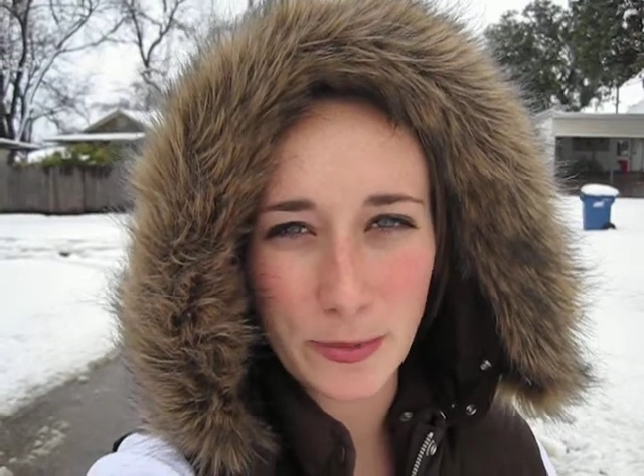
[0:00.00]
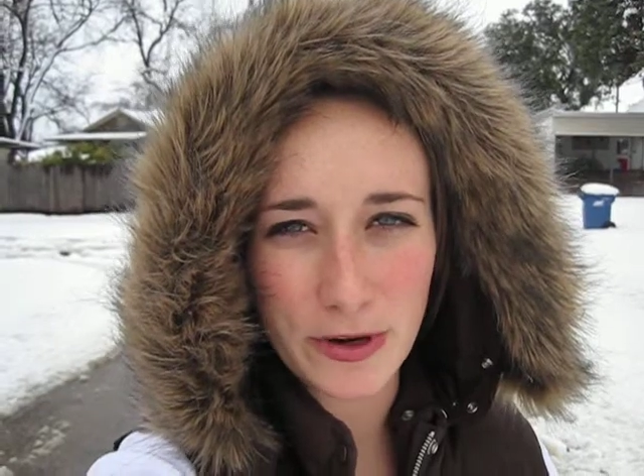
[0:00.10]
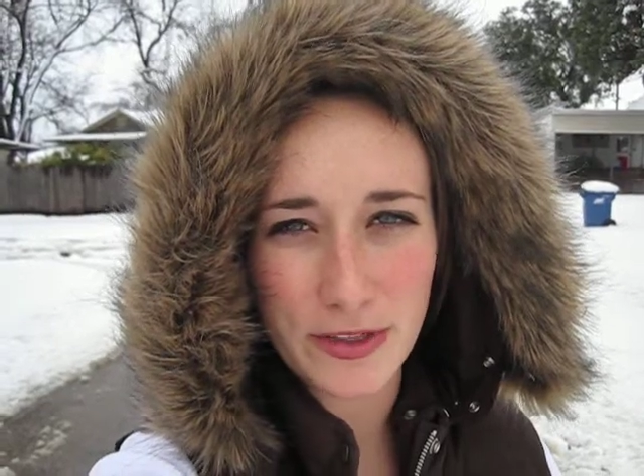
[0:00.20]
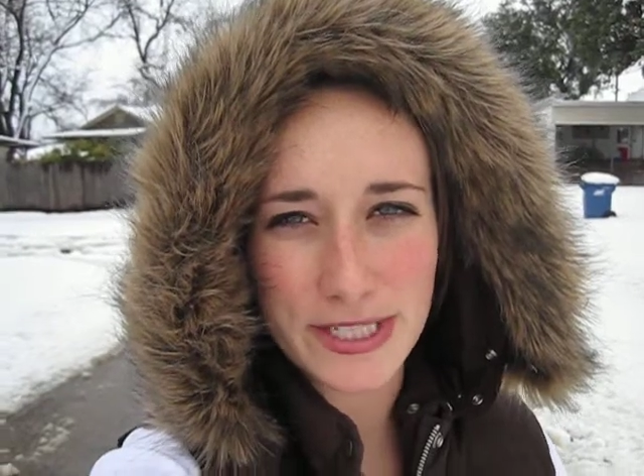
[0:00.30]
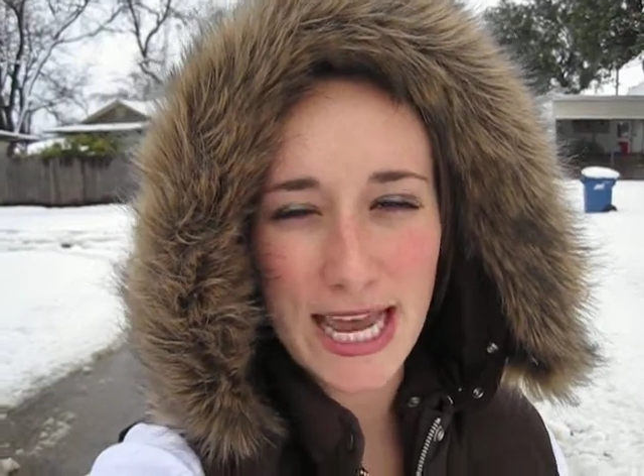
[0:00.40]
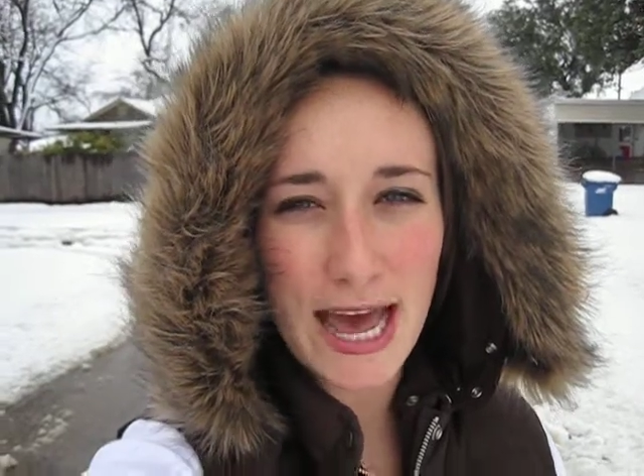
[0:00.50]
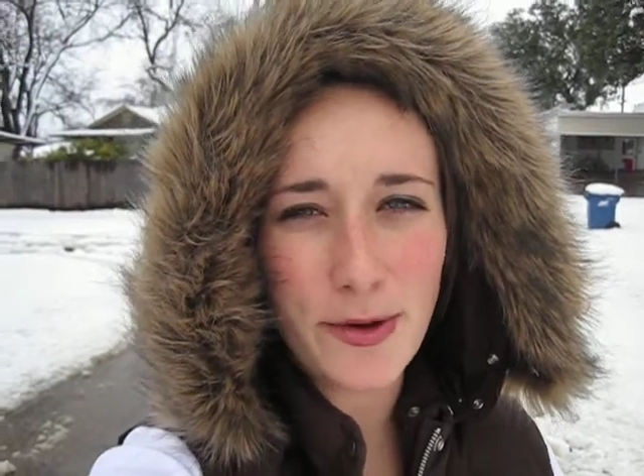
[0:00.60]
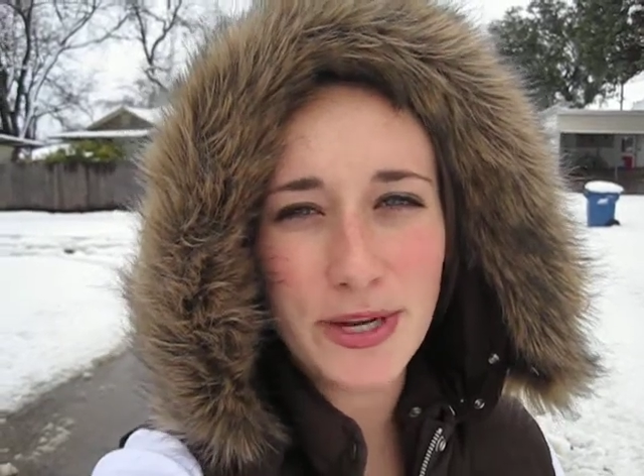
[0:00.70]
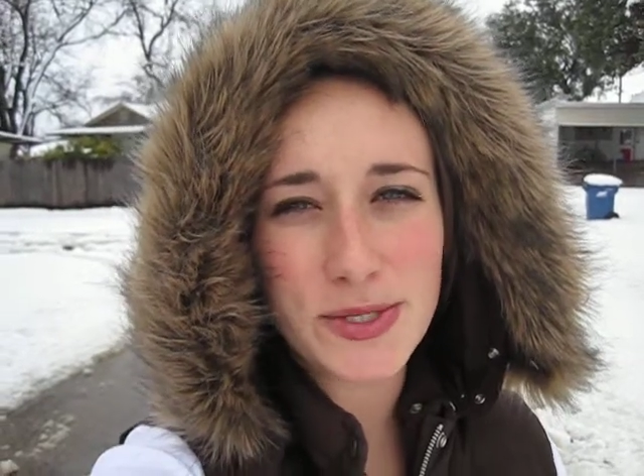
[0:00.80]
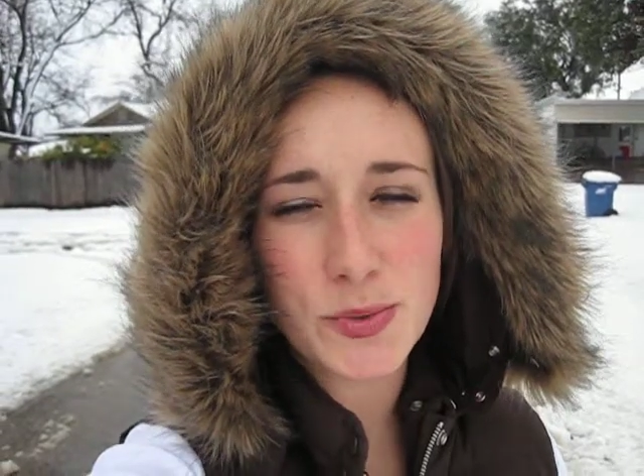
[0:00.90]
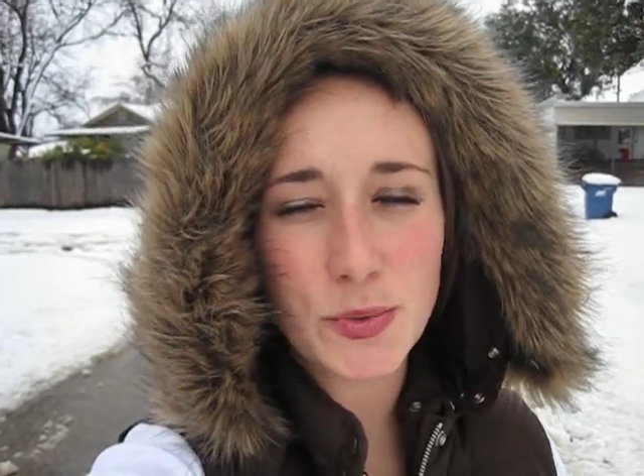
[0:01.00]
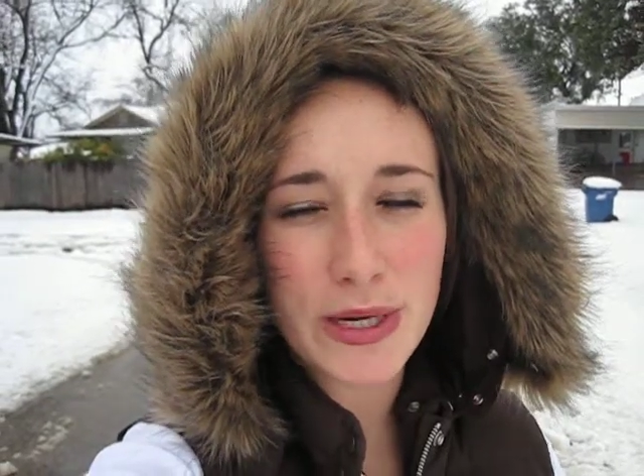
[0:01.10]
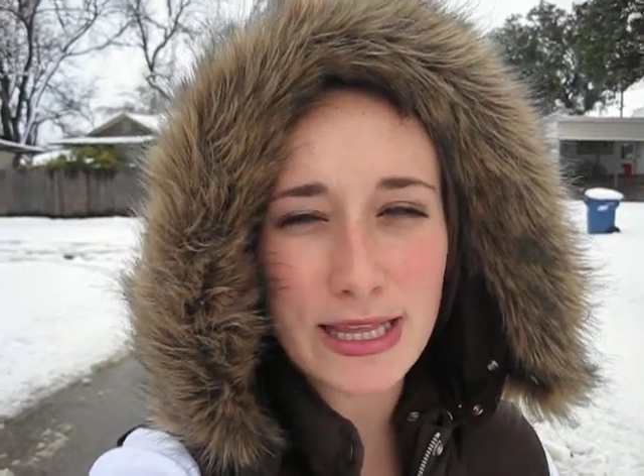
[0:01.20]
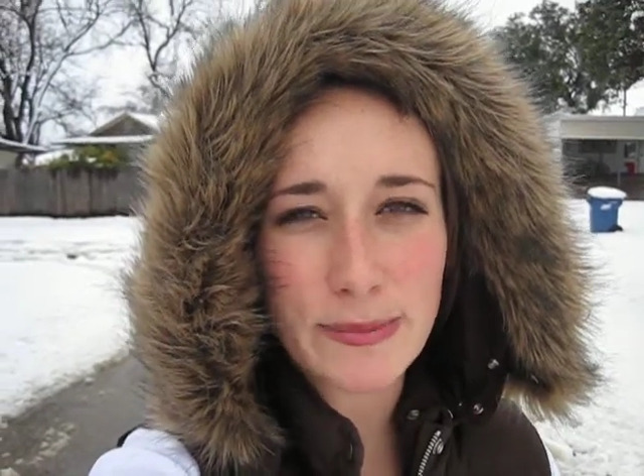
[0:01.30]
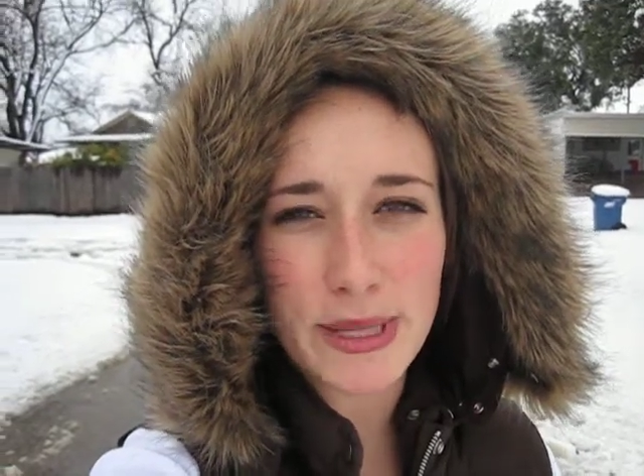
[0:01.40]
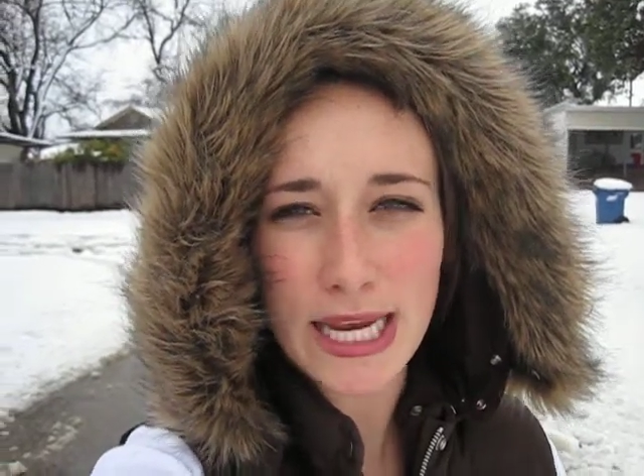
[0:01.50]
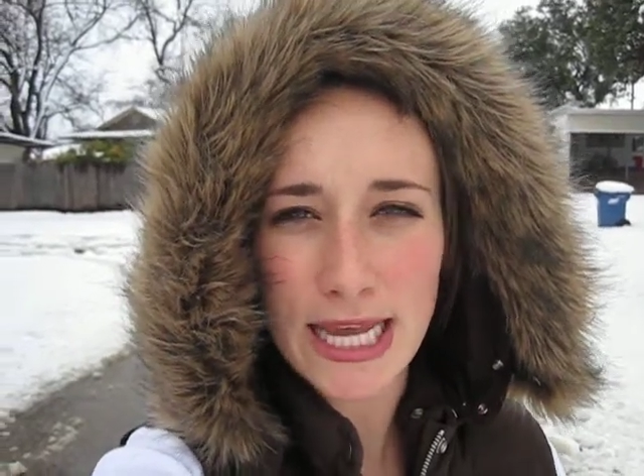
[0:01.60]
where the town has really been